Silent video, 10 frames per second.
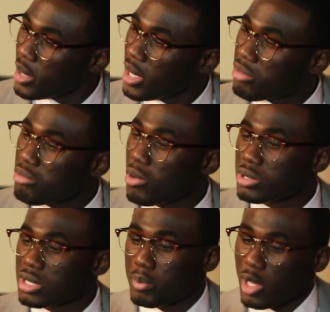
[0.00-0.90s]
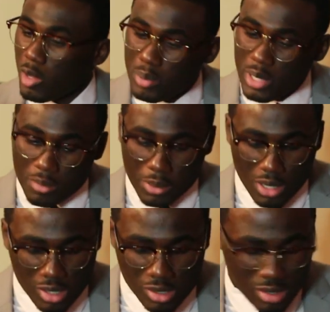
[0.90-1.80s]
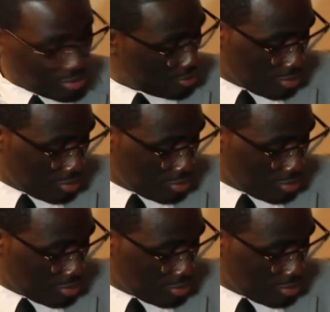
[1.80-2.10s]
pink rose lapel pin because